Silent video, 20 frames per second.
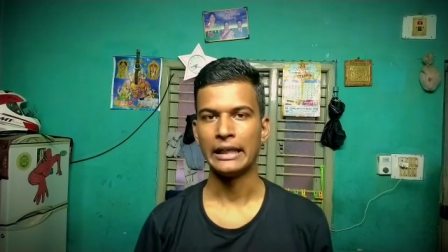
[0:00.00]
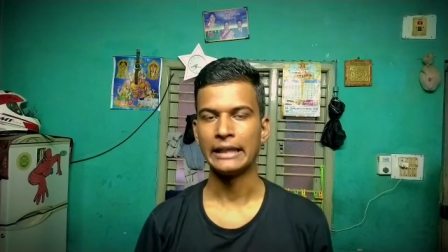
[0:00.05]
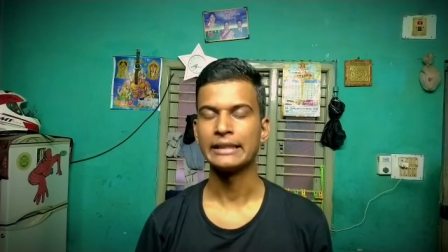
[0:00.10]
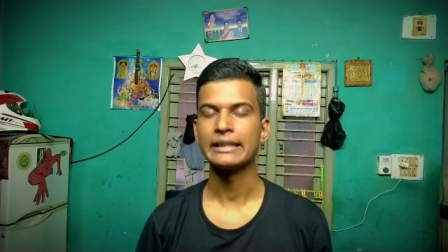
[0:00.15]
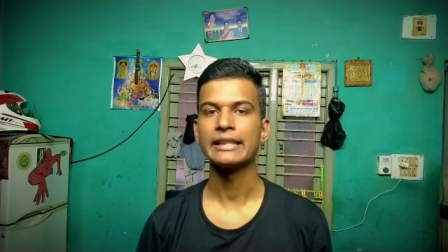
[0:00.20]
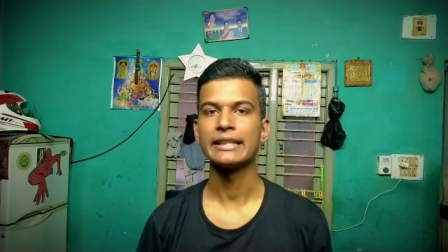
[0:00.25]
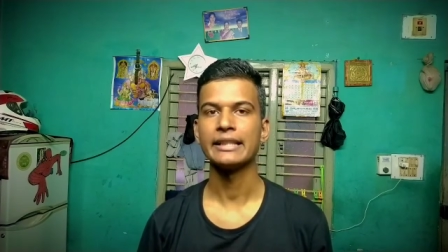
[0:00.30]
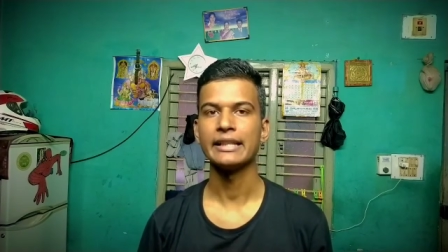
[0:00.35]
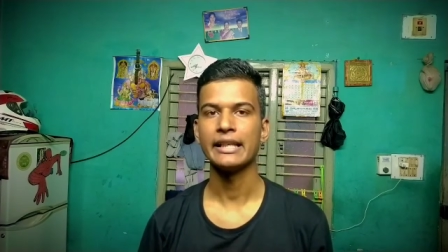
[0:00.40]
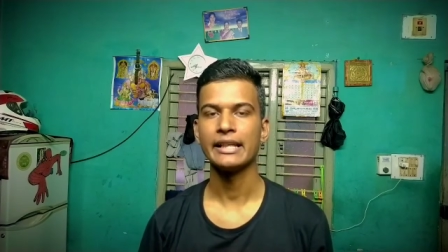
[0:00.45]

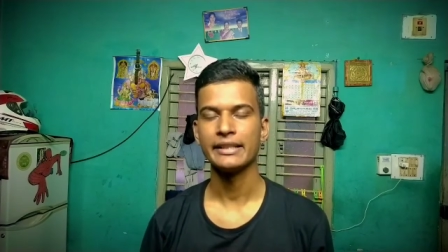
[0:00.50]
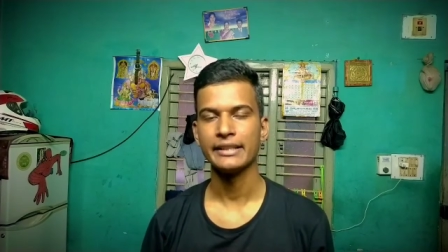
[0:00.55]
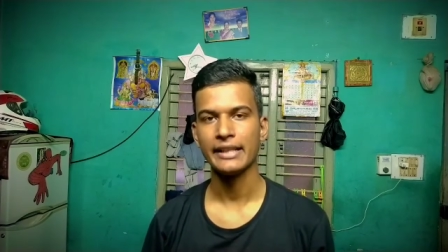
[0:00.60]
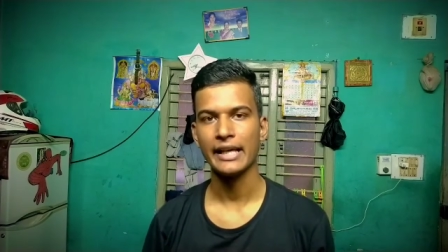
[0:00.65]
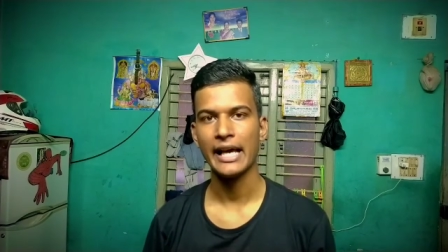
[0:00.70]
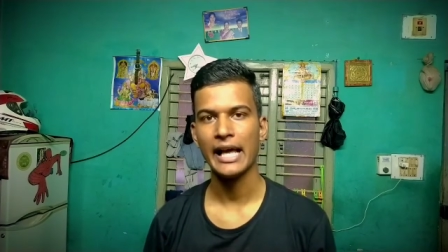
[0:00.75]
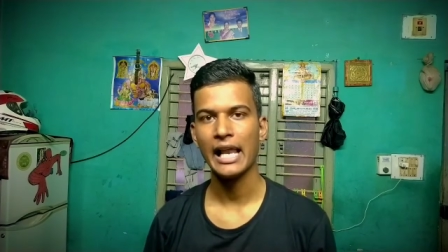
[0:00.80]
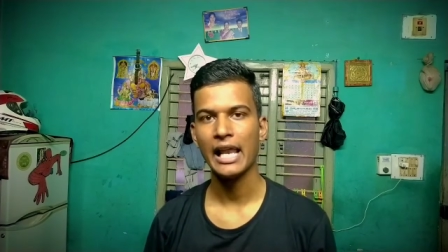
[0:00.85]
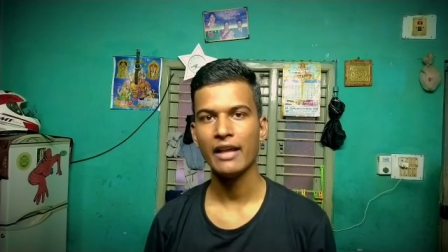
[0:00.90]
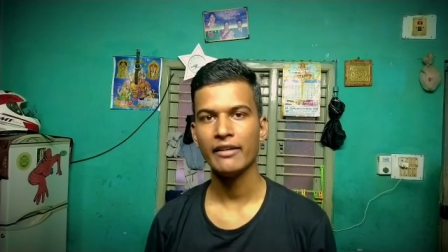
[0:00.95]
and the
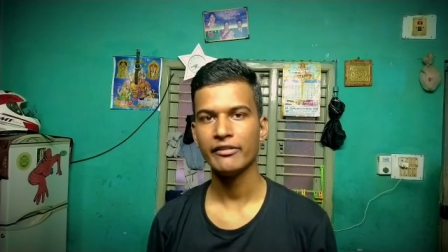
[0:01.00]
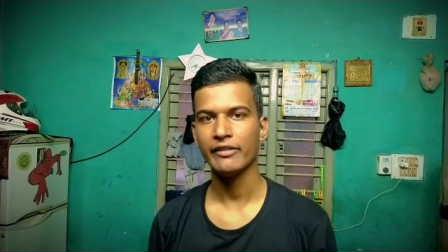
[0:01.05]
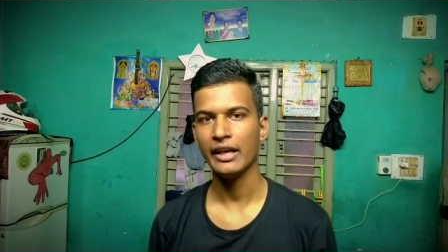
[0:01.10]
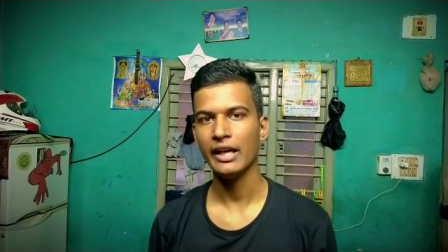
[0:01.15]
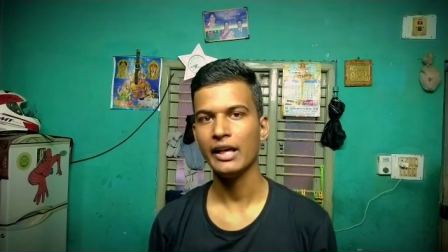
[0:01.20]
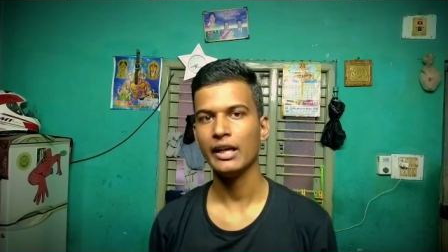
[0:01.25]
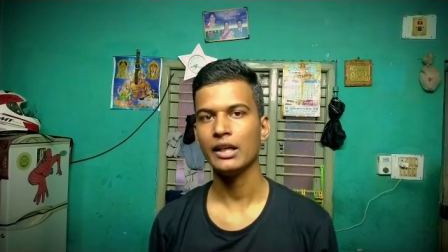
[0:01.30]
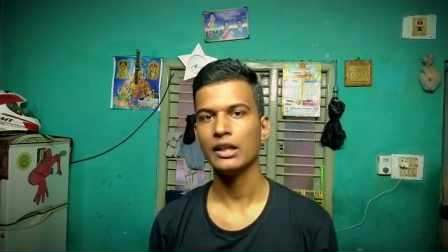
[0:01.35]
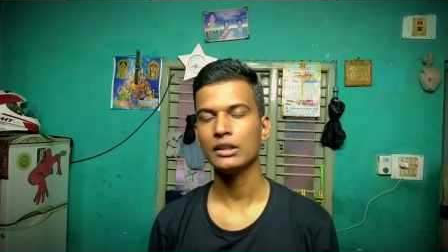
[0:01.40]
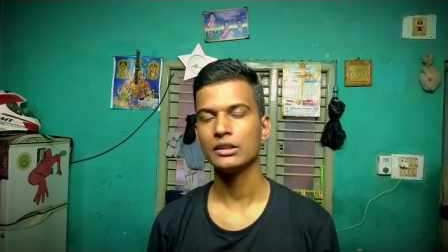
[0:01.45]
in L
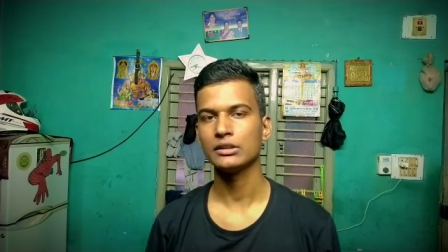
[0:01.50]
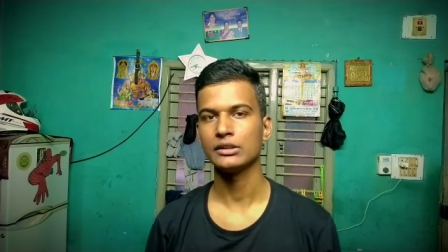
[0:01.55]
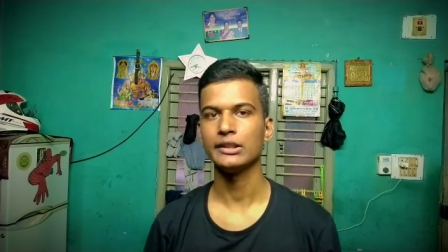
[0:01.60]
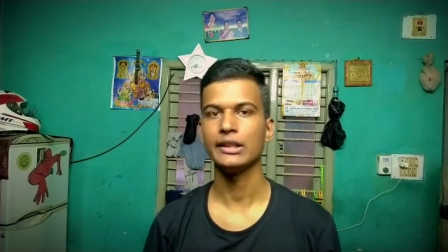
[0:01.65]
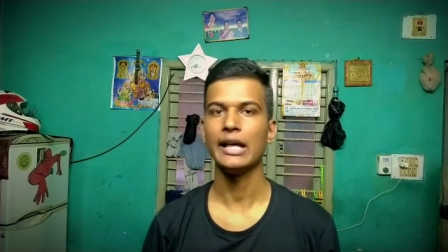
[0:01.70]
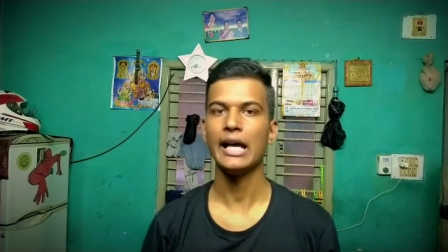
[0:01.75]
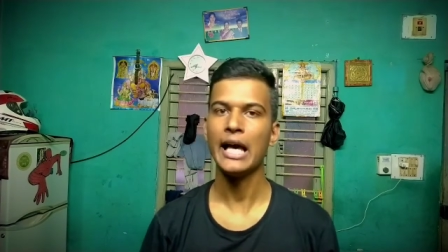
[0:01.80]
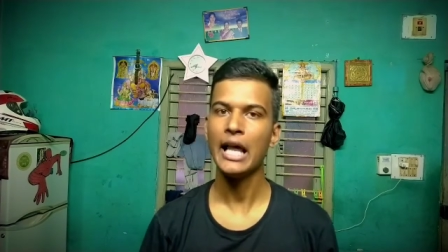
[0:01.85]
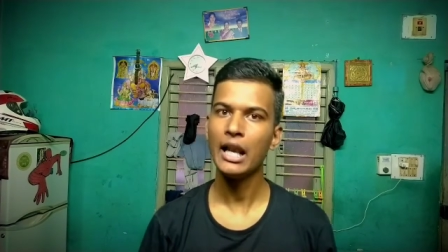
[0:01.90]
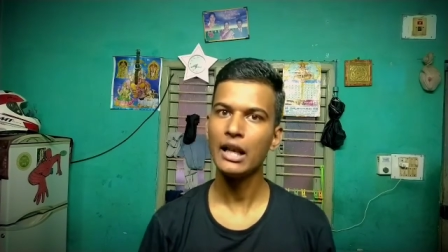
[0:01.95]
F A
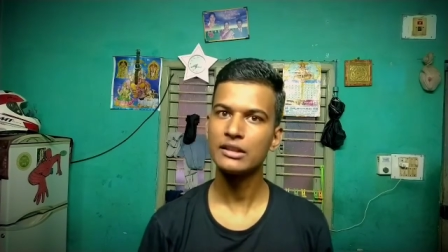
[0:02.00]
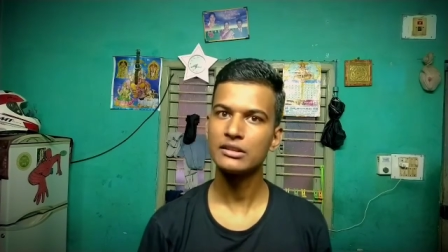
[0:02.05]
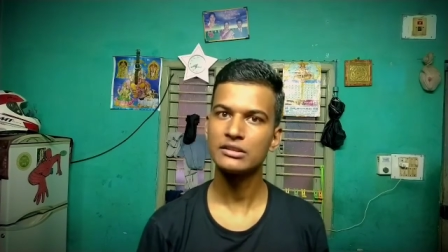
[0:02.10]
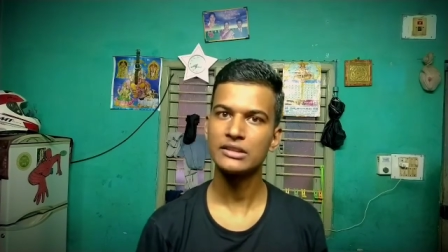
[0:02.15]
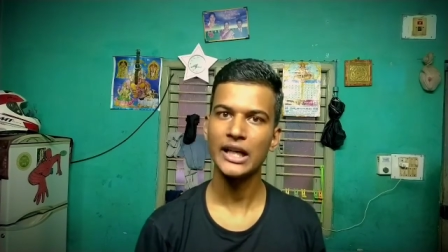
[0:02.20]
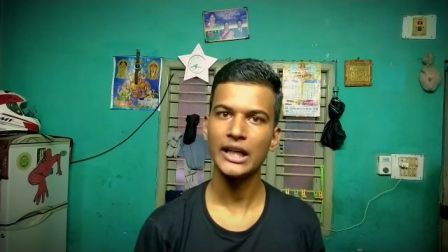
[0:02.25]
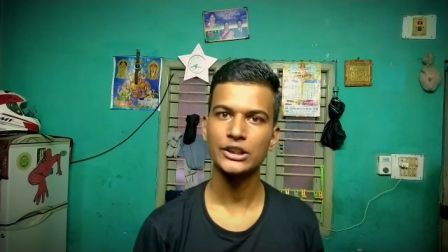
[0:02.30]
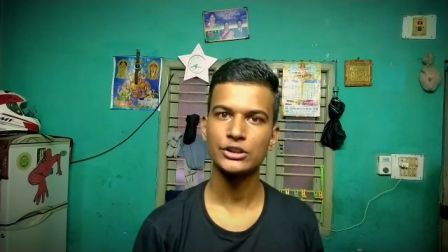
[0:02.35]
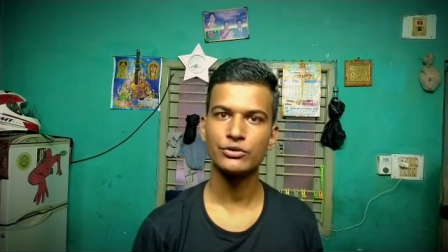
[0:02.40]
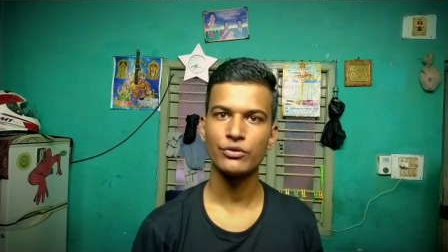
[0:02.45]
the L
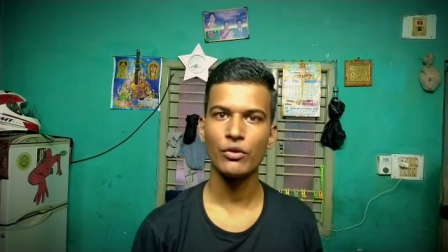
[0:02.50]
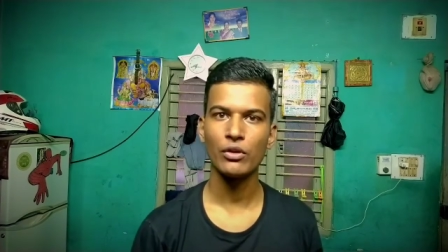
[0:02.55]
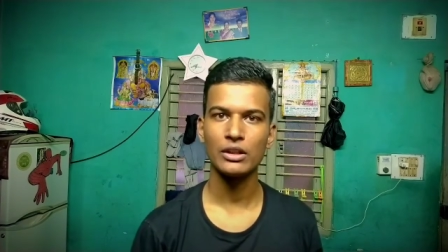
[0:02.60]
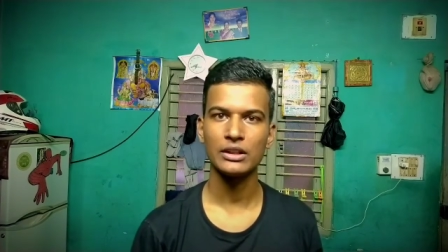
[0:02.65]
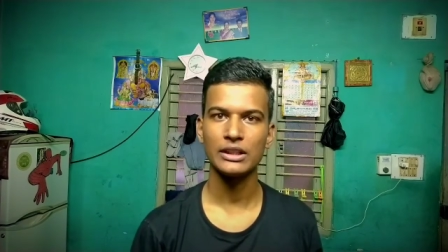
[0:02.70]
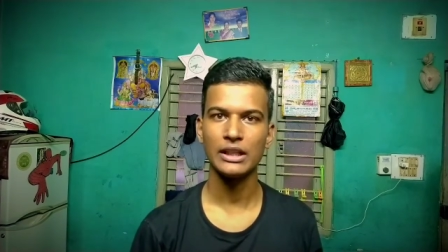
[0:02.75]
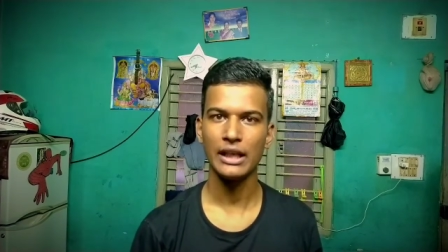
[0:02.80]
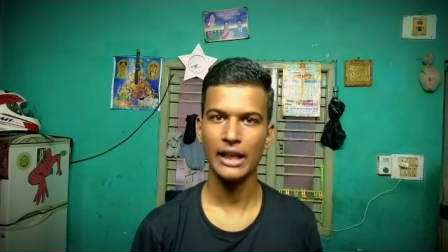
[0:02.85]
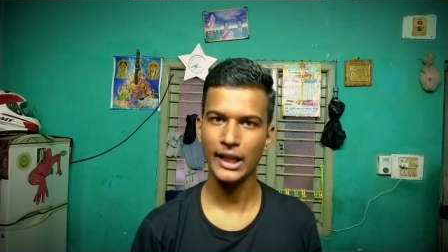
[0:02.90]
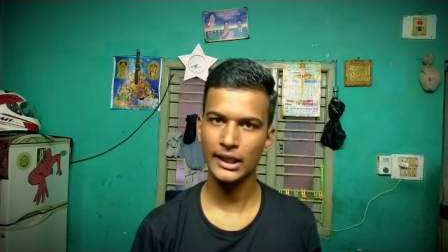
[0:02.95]
stands for
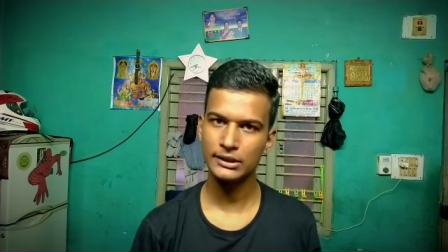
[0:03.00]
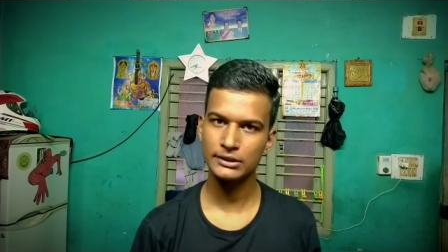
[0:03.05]
the